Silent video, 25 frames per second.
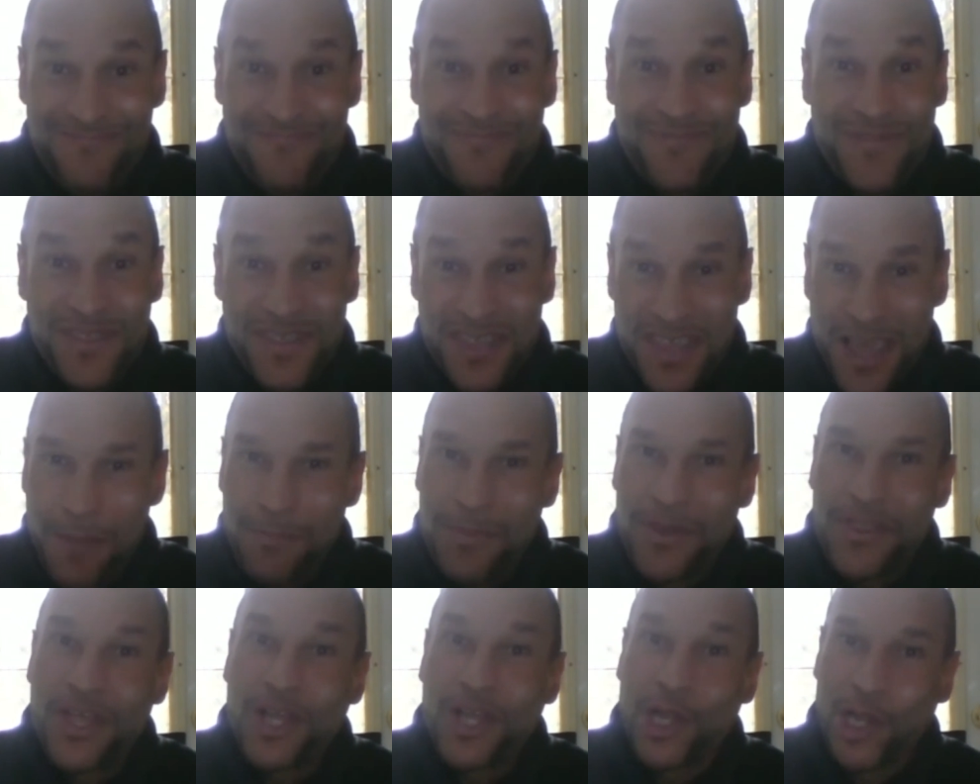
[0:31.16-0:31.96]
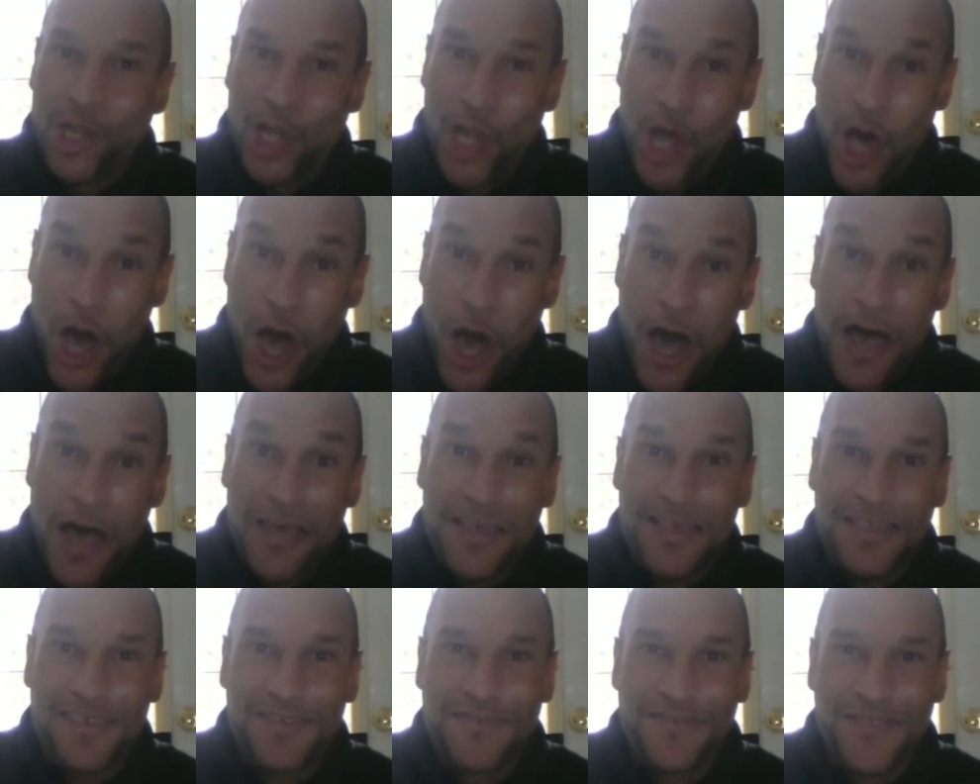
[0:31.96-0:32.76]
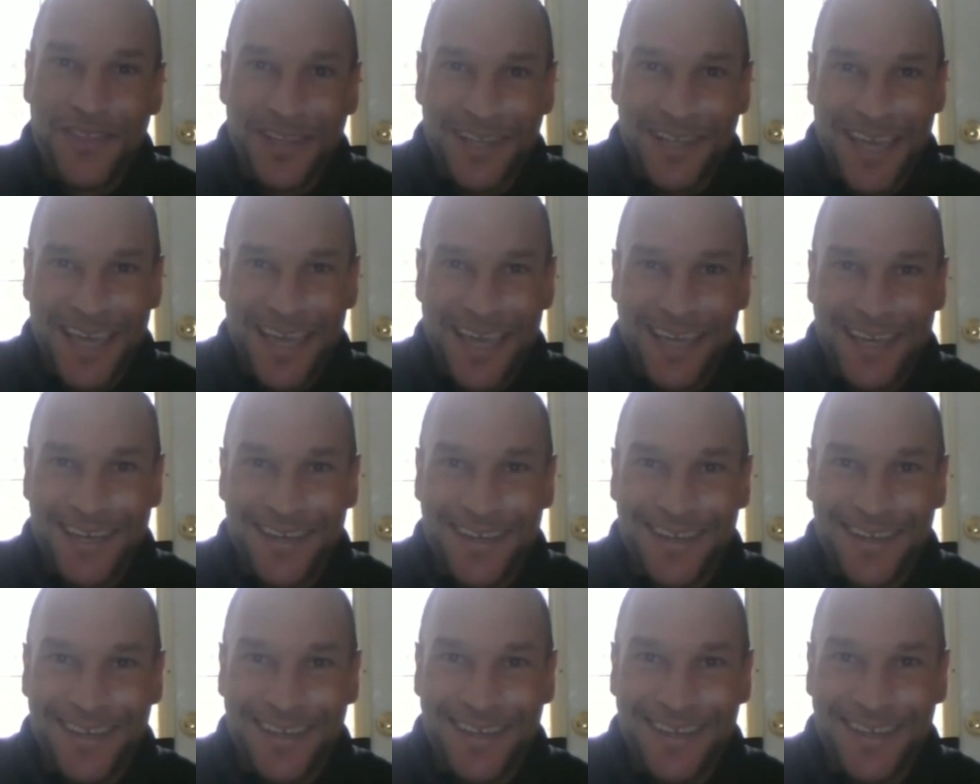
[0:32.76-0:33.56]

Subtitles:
some of the laws of the land.